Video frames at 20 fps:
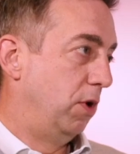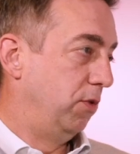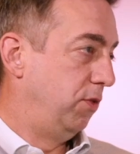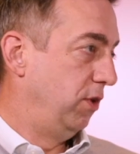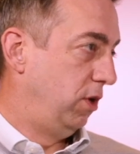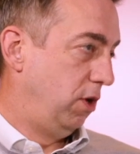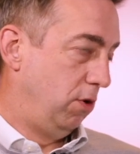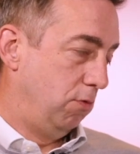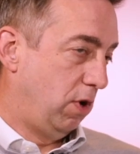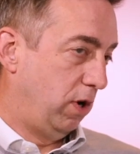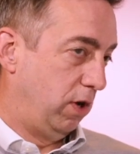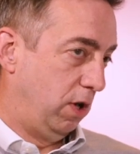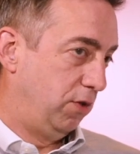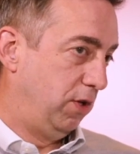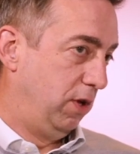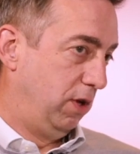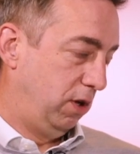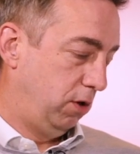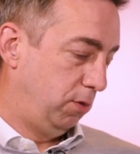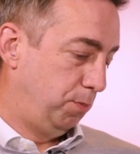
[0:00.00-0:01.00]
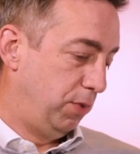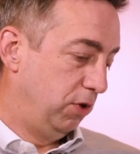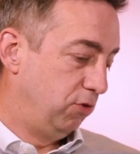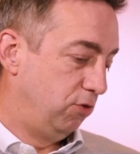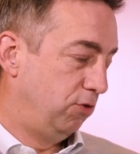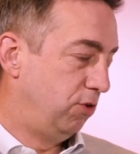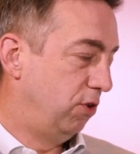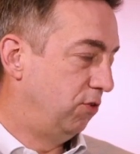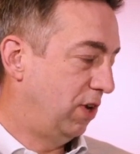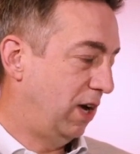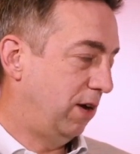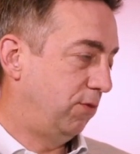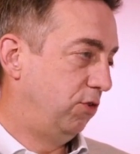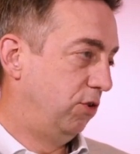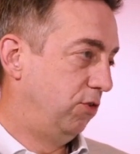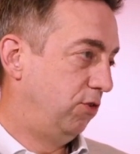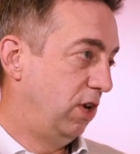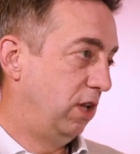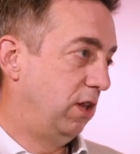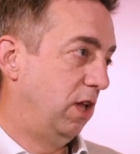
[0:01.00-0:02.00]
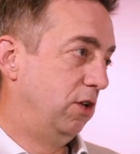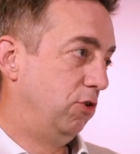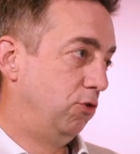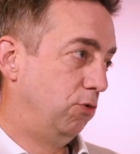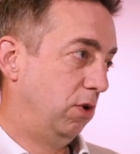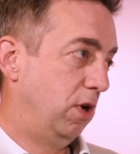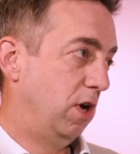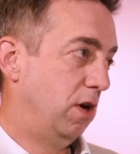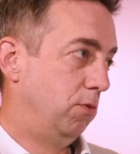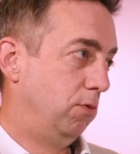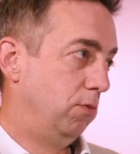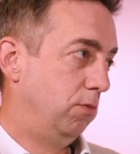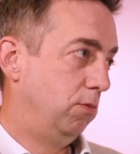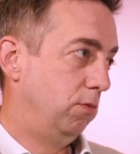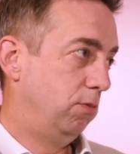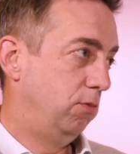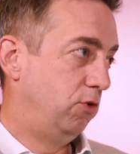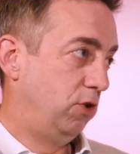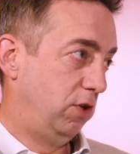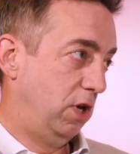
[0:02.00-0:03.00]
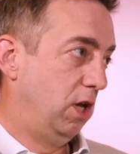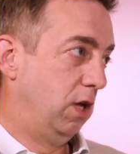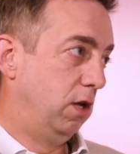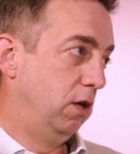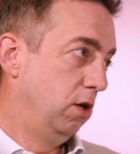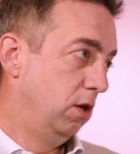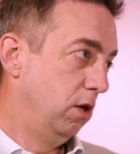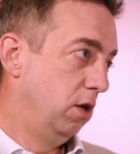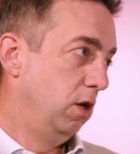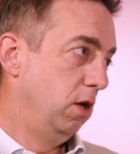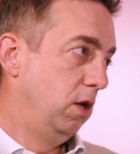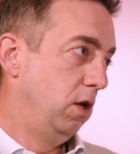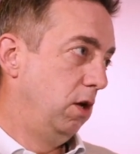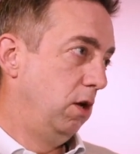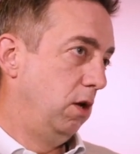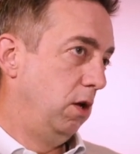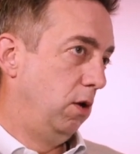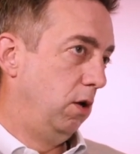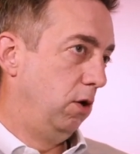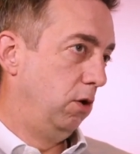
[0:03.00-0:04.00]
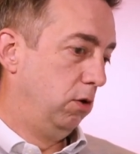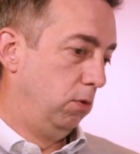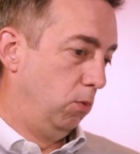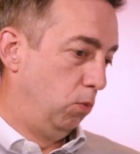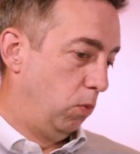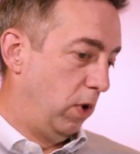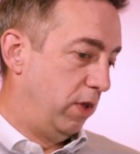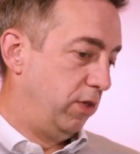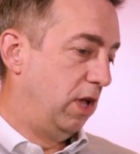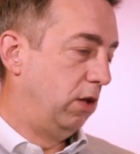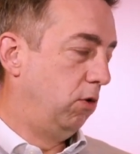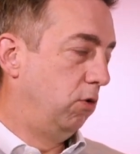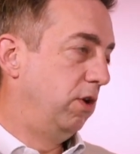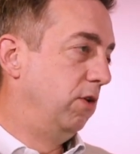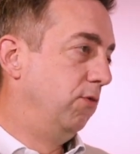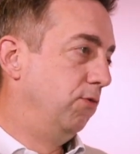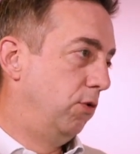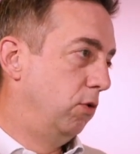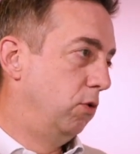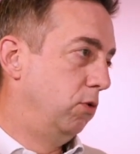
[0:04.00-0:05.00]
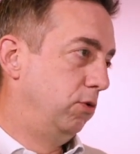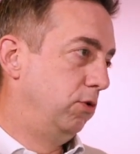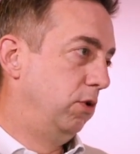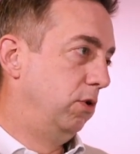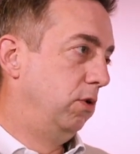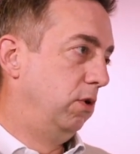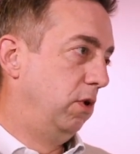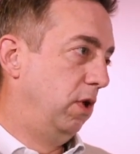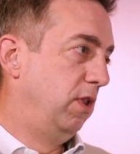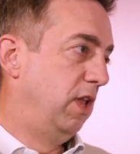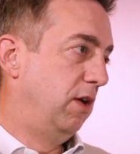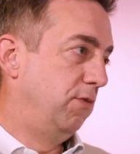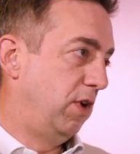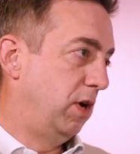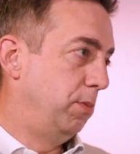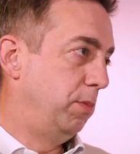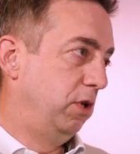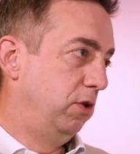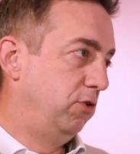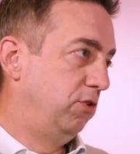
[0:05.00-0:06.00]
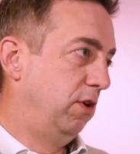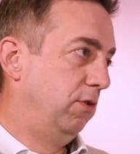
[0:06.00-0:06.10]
I think you're right. I think businesses have to take that into account today when they're looking forward and their viability